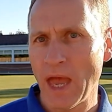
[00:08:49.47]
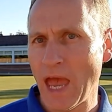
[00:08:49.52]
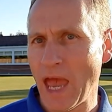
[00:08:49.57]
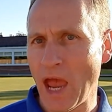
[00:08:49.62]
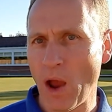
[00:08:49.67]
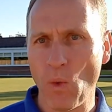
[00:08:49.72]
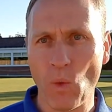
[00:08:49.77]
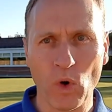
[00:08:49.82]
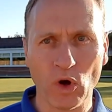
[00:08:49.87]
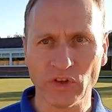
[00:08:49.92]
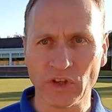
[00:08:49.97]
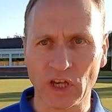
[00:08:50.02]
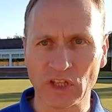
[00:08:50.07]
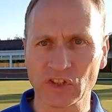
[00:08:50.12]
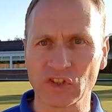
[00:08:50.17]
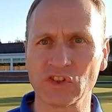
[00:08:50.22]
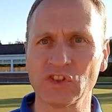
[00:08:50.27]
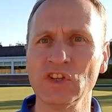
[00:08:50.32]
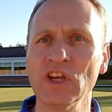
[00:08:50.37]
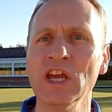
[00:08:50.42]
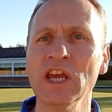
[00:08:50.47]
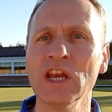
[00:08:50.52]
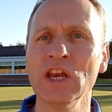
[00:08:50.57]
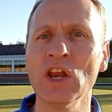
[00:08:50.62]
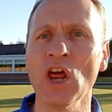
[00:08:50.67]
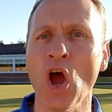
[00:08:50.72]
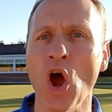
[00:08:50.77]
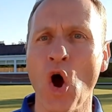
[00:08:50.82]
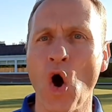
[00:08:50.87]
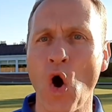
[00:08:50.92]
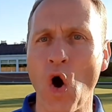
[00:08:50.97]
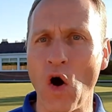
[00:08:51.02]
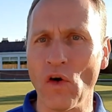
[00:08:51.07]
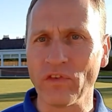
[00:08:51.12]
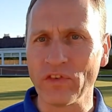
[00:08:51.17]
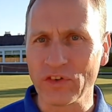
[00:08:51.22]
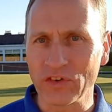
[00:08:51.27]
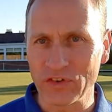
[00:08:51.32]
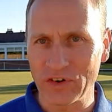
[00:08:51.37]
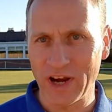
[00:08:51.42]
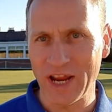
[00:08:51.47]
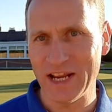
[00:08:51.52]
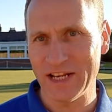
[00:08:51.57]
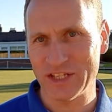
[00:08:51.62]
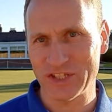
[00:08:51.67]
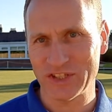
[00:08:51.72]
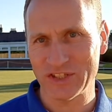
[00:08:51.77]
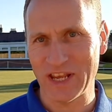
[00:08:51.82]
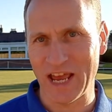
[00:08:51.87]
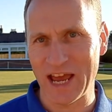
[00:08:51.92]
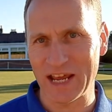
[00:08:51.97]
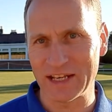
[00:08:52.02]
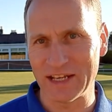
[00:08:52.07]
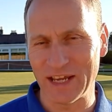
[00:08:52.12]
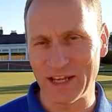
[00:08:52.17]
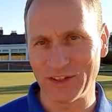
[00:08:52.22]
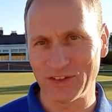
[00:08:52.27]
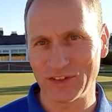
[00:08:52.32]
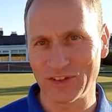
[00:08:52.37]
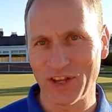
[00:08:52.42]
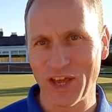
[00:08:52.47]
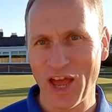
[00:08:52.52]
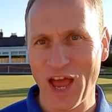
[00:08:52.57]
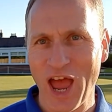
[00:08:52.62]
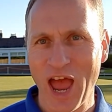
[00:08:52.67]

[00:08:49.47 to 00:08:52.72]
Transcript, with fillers: it was a scene of great sadness.